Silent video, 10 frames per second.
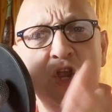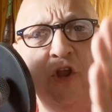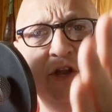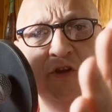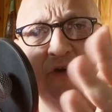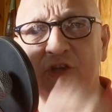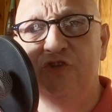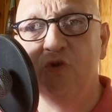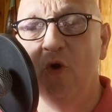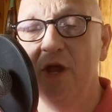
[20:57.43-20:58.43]
You need to drink
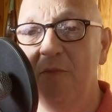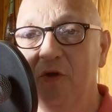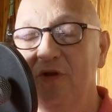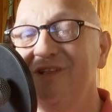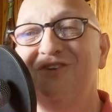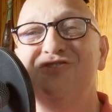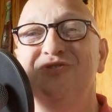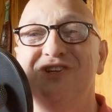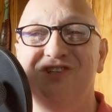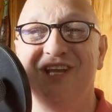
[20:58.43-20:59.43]
soy milk. There's no
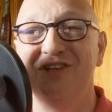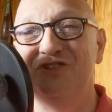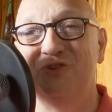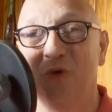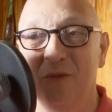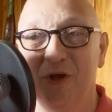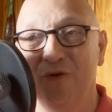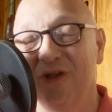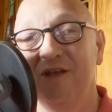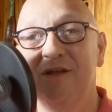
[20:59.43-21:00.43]
such thing as soy milk.